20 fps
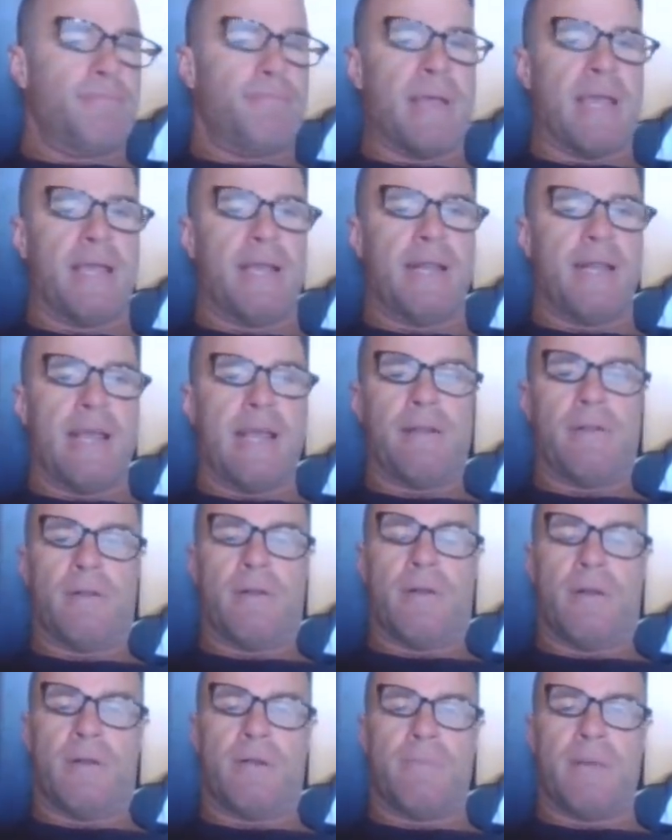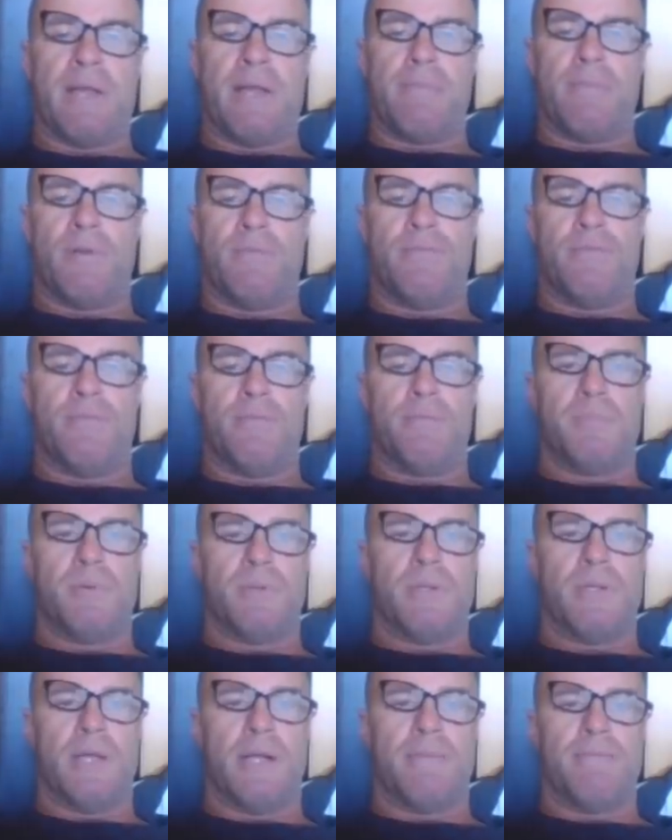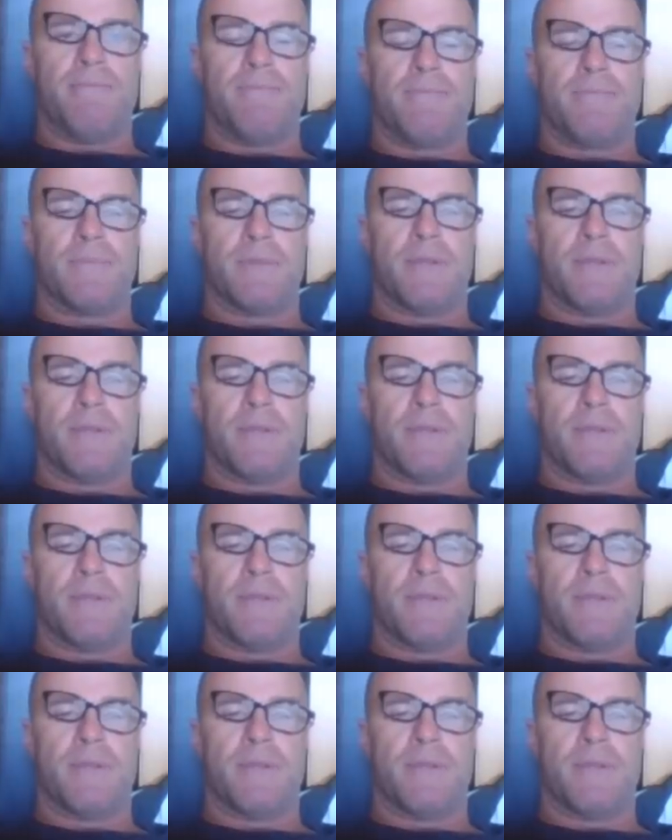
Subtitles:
banging on about my football club.